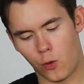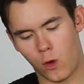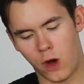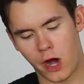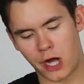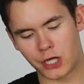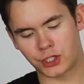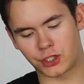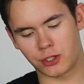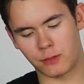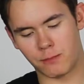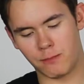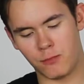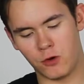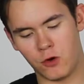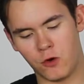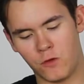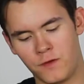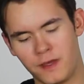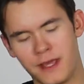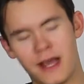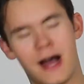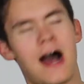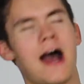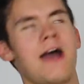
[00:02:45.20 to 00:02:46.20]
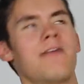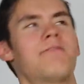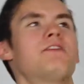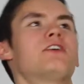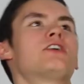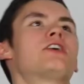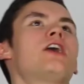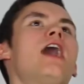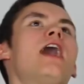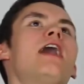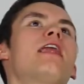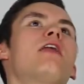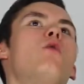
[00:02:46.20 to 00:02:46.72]
Watch a movie. I
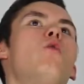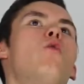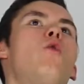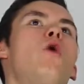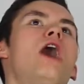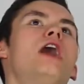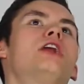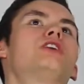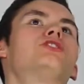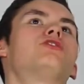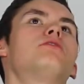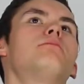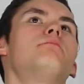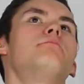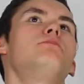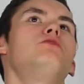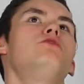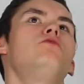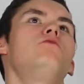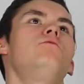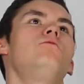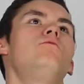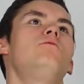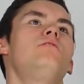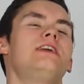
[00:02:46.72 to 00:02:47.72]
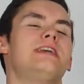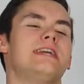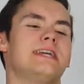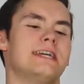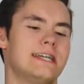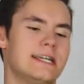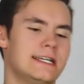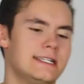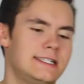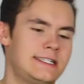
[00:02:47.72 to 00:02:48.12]
forgot to watch a movie.